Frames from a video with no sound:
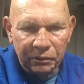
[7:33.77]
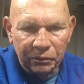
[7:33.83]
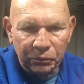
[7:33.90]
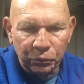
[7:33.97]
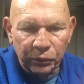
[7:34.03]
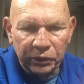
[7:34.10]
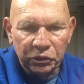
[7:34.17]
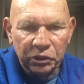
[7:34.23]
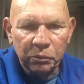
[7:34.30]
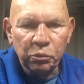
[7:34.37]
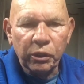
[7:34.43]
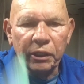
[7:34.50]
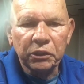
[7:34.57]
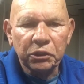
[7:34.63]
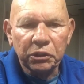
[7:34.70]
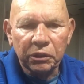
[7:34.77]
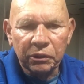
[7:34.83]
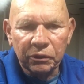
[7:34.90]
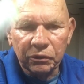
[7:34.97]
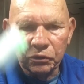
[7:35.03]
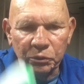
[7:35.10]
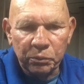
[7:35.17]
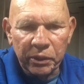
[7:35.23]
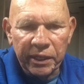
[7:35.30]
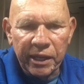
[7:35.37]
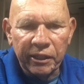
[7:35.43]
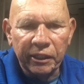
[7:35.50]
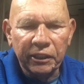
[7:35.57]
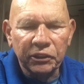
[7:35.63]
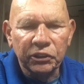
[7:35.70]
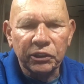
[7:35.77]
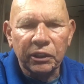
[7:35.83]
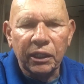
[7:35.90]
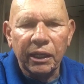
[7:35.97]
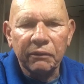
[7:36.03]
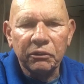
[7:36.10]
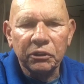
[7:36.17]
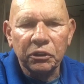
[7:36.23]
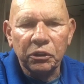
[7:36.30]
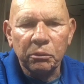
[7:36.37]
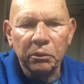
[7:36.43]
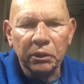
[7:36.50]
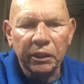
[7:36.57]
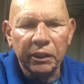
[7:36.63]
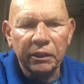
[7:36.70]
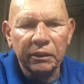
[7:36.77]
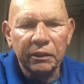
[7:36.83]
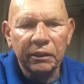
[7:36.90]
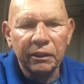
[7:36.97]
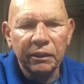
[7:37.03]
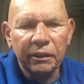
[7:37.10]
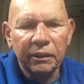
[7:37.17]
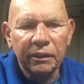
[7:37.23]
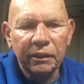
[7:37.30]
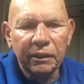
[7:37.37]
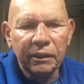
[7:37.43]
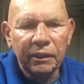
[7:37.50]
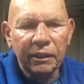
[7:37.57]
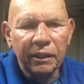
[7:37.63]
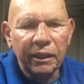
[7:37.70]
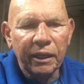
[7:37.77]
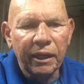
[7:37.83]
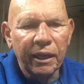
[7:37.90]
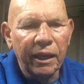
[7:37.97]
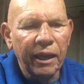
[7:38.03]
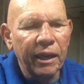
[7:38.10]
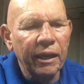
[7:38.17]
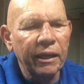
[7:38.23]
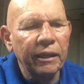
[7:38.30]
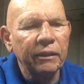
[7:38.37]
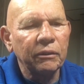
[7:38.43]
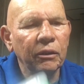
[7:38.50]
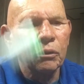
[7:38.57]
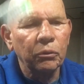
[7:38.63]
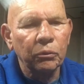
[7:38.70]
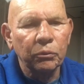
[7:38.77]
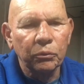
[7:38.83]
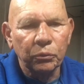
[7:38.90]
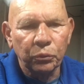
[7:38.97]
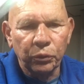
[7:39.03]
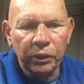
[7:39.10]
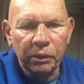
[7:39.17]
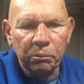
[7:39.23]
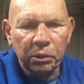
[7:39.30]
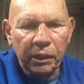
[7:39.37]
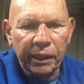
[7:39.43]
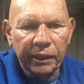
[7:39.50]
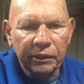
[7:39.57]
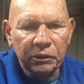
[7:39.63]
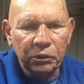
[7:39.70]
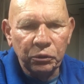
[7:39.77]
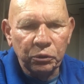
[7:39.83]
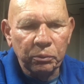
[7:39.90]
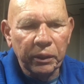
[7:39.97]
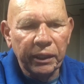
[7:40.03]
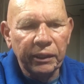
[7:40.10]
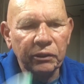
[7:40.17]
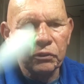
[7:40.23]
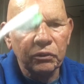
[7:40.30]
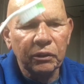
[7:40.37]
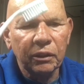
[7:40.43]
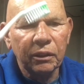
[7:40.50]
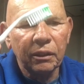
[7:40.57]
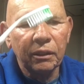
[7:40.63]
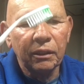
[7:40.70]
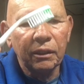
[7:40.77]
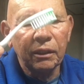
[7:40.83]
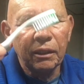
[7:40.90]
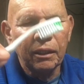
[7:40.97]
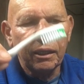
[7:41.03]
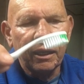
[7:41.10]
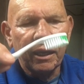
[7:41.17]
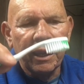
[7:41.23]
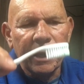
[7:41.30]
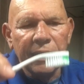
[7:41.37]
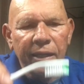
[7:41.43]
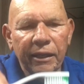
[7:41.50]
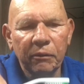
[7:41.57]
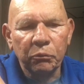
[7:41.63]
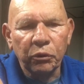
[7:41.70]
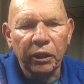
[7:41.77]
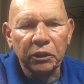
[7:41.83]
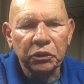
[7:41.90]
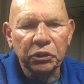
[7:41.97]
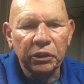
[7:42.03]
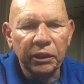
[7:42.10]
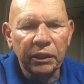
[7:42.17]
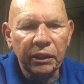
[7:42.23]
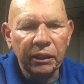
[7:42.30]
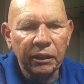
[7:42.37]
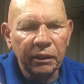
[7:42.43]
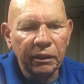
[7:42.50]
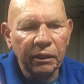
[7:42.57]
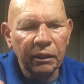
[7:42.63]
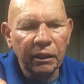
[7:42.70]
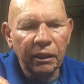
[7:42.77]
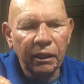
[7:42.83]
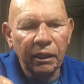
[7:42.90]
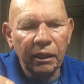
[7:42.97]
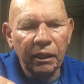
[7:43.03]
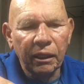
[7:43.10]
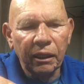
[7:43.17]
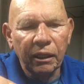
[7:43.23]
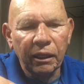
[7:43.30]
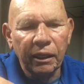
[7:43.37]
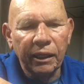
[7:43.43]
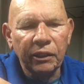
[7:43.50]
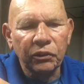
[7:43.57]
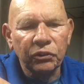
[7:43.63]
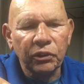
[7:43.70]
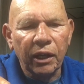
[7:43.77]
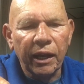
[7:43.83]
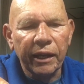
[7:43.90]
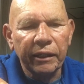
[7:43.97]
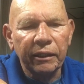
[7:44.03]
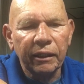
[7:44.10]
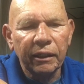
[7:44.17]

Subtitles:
Rinse the brush, spit out any of the saliva accumulated, and reapply toothpaste, and then brush the inside